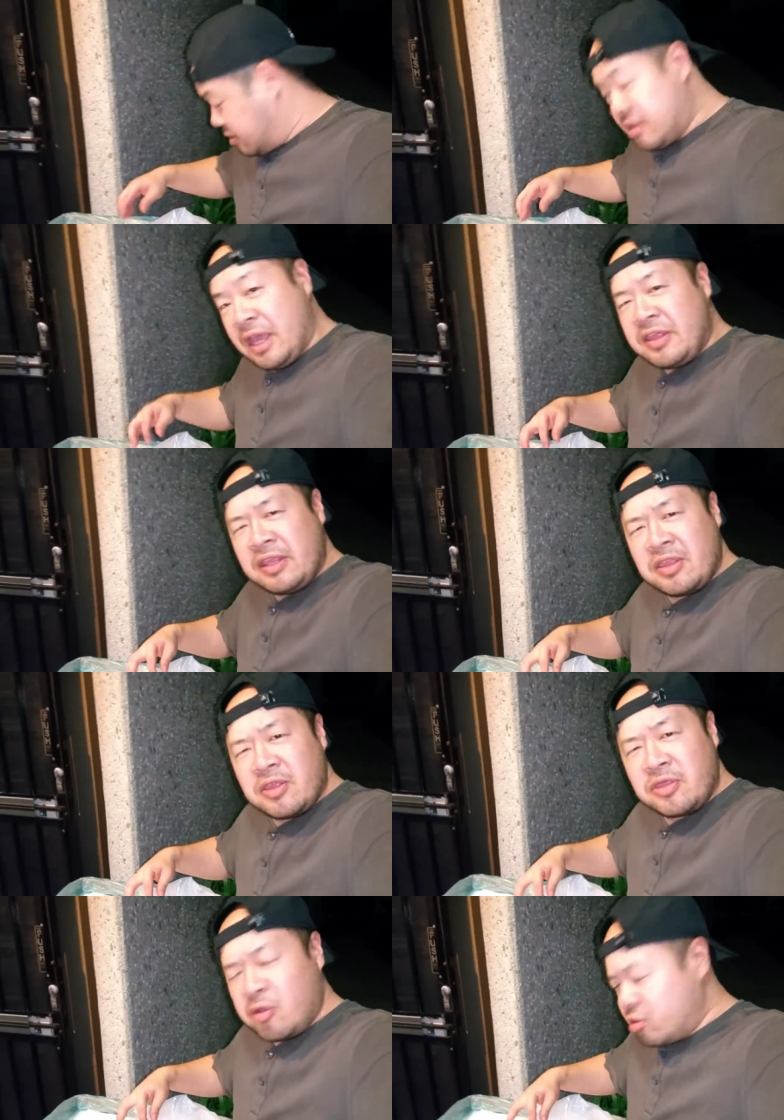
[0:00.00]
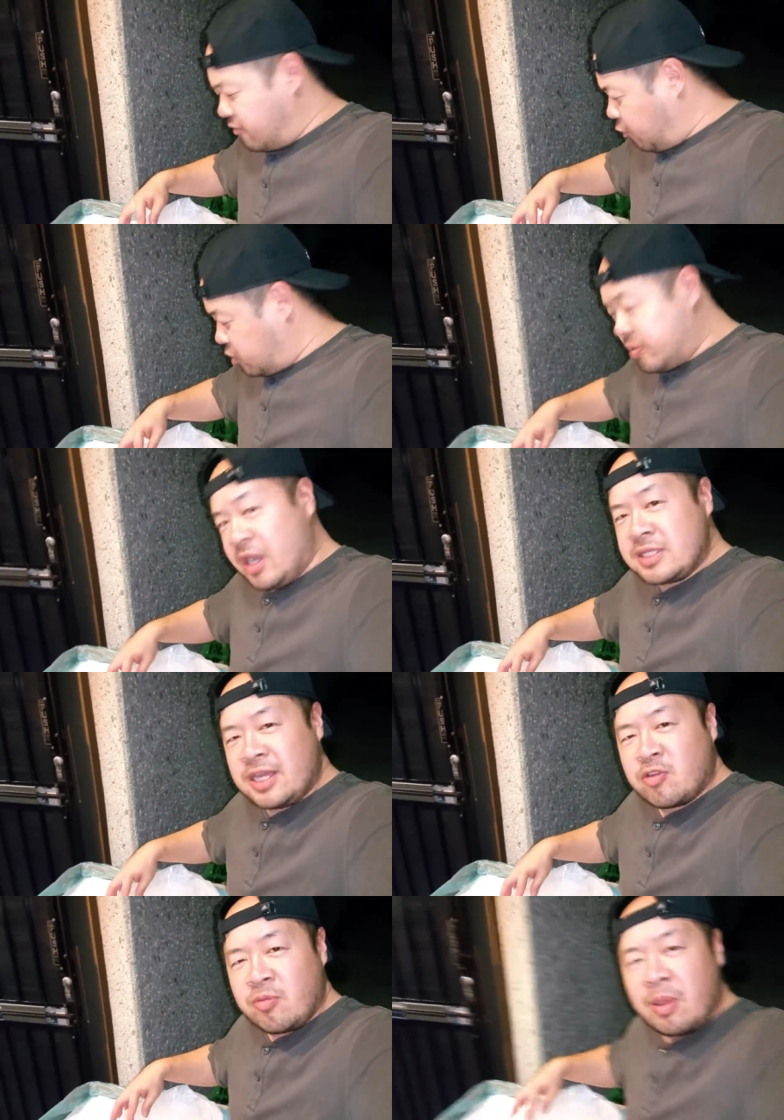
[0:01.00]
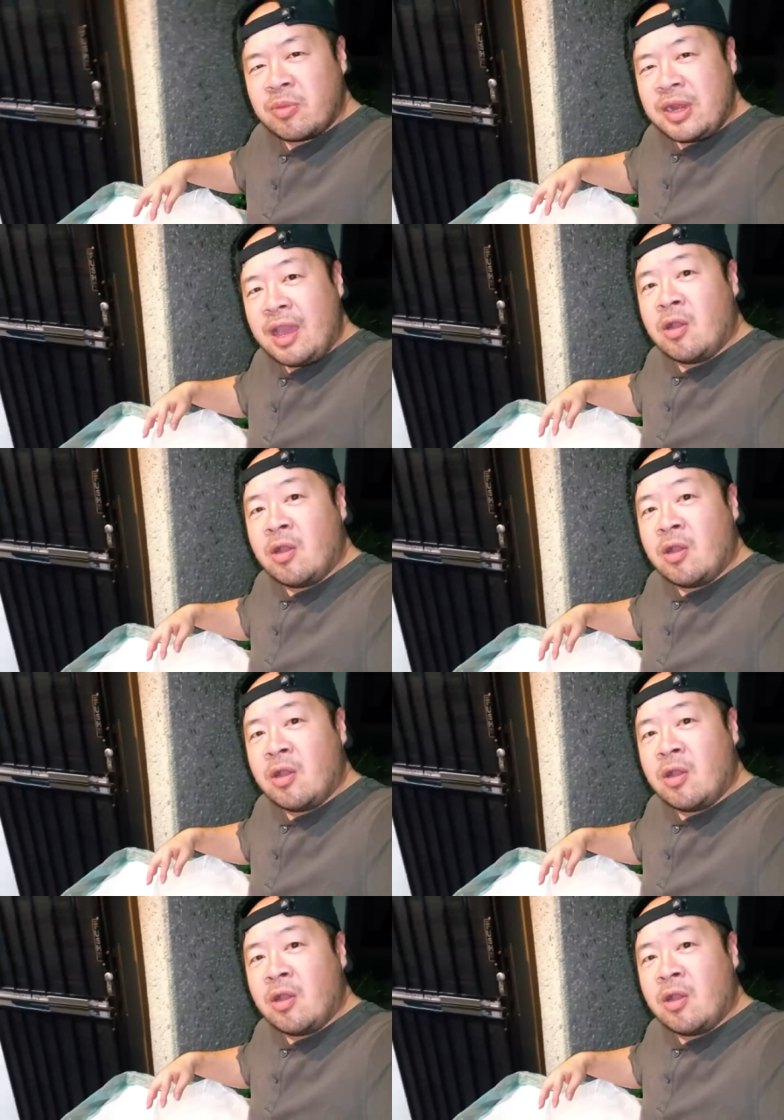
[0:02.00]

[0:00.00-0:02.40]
I think the third or fourth box, I don't remember now.